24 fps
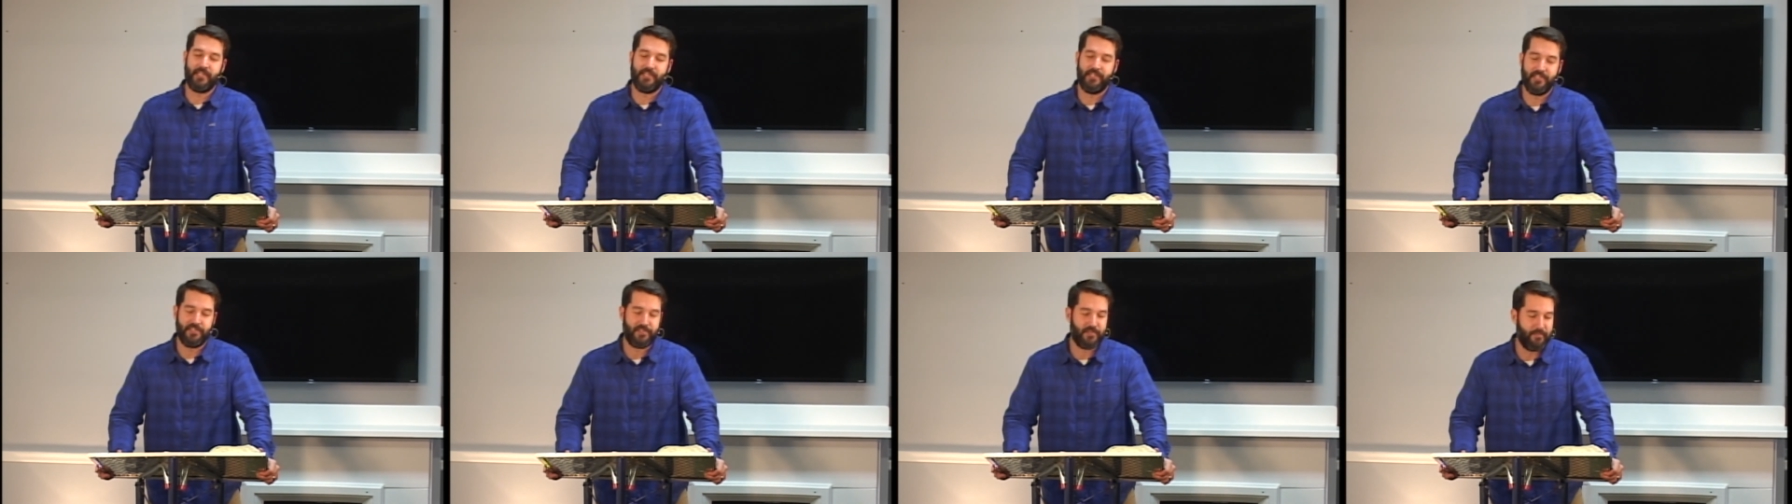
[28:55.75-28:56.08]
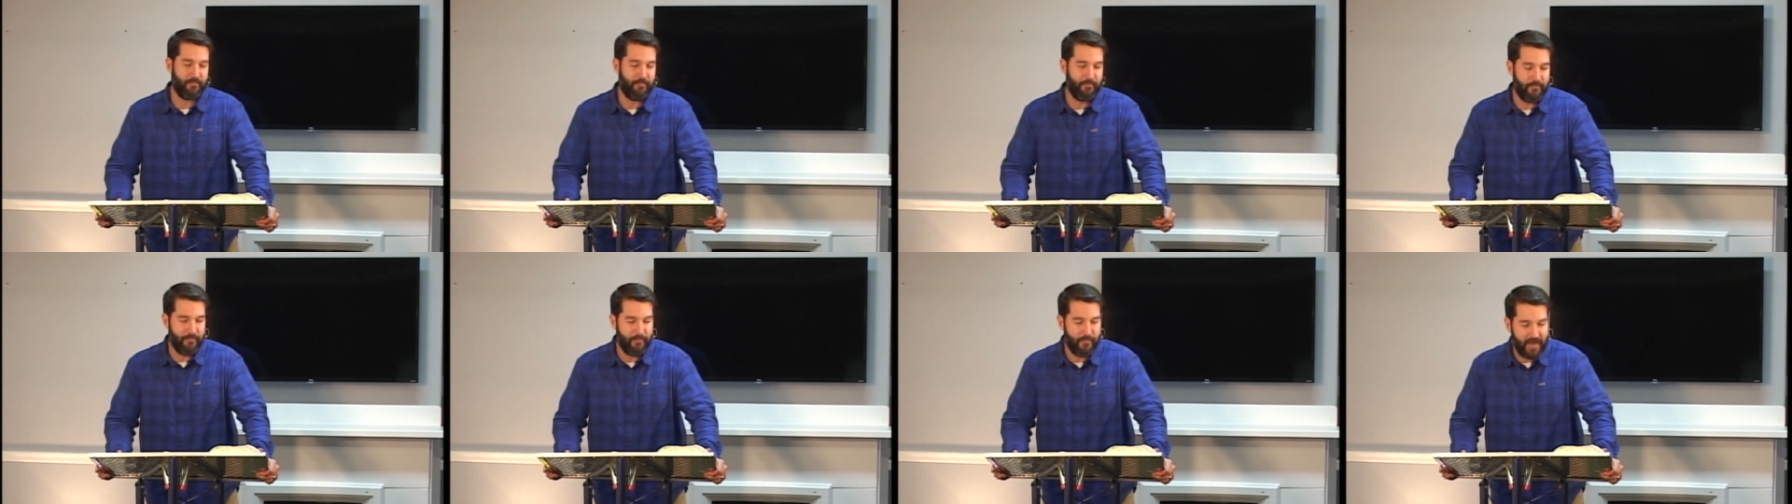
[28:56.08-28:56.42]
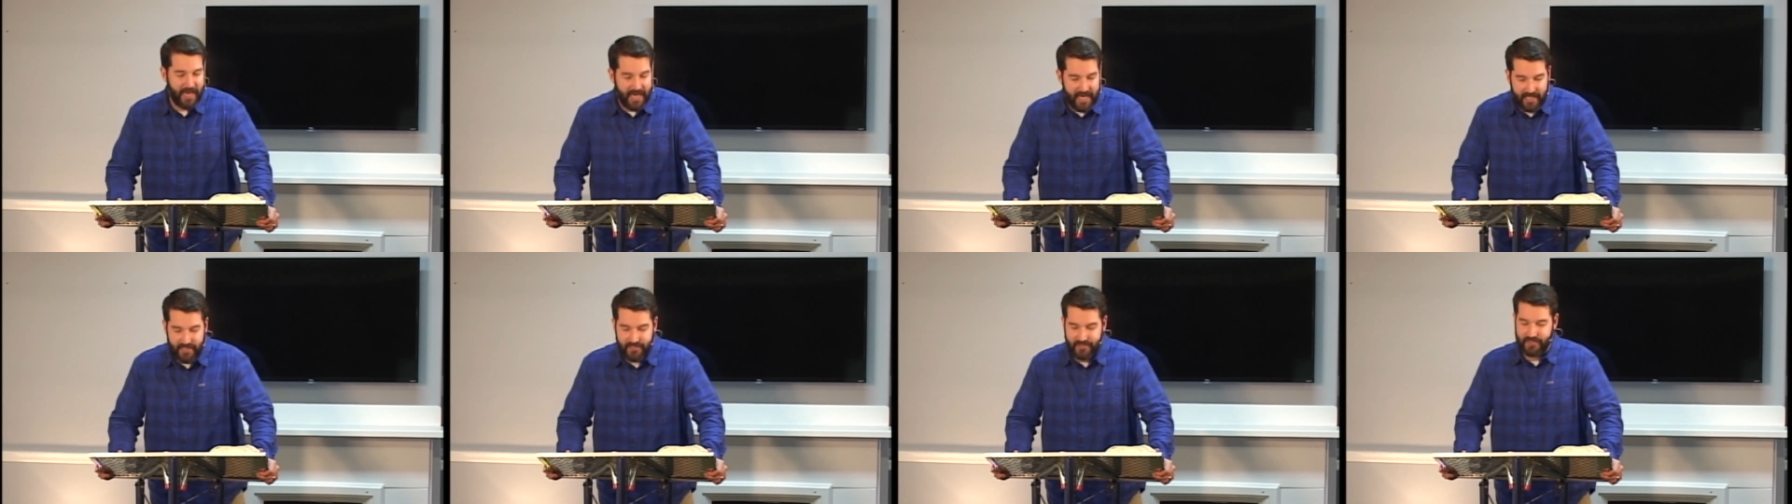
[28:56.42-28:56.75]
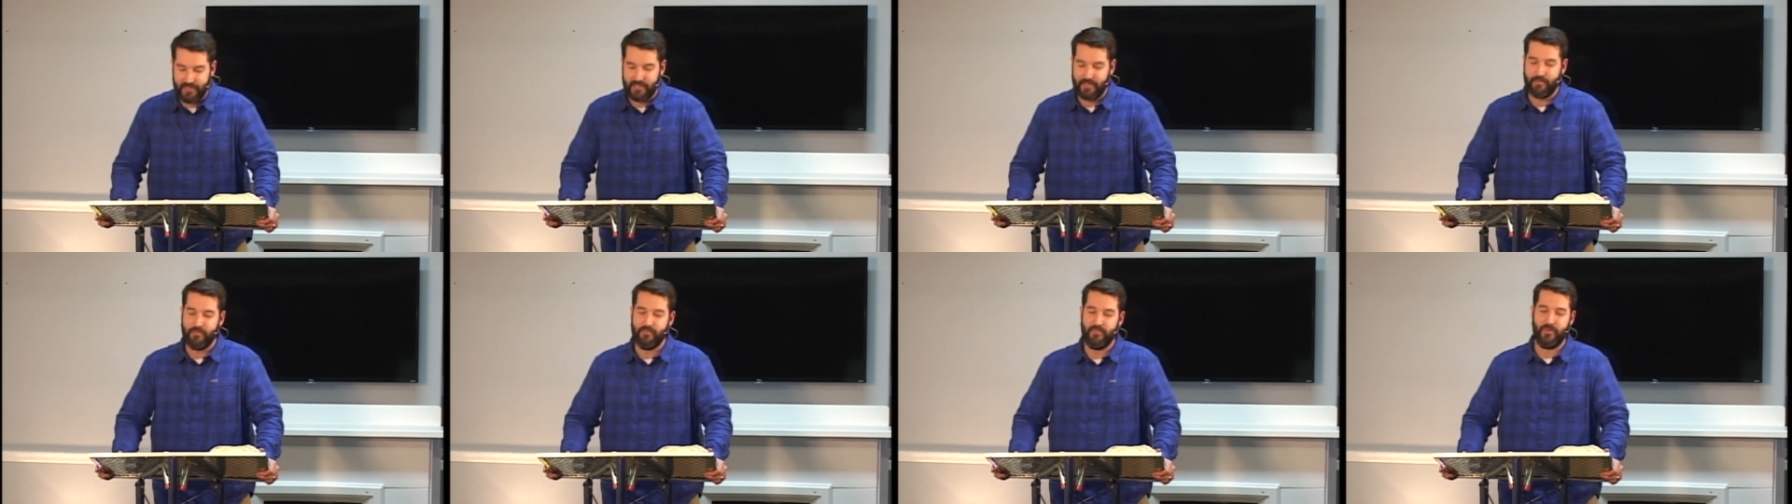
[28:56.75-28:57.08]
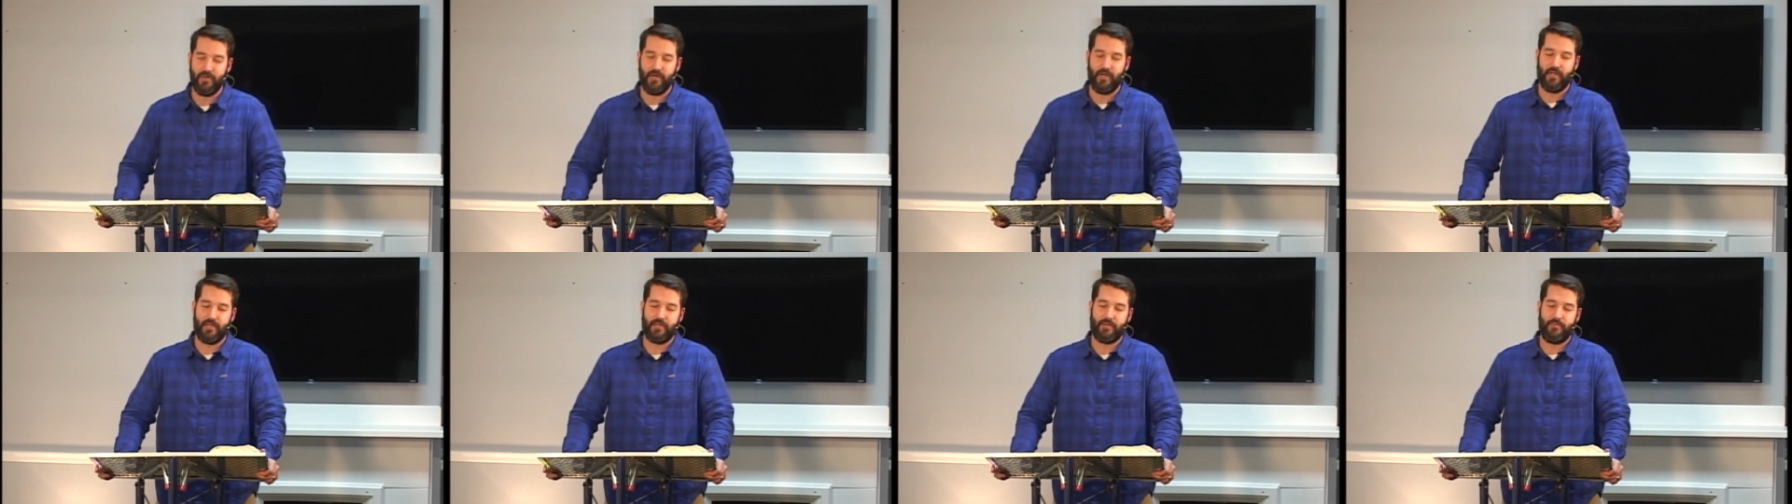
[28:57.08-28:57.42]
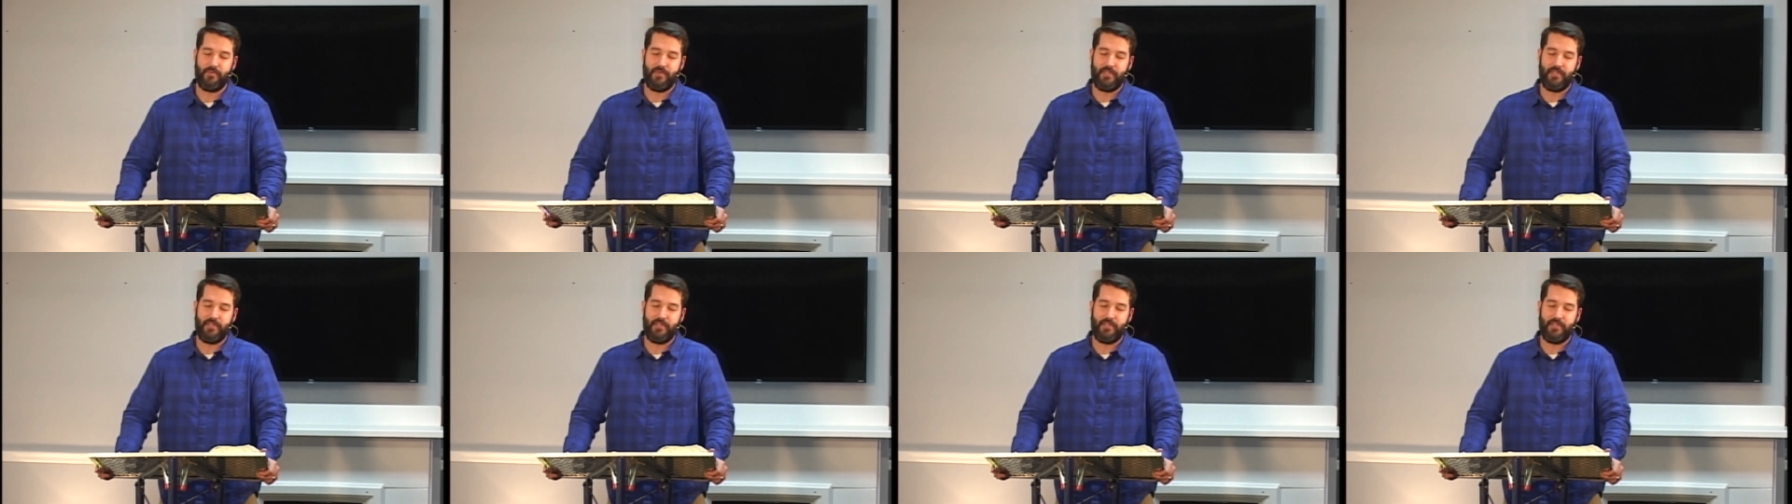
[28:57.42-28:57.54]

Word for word: in this amazing book.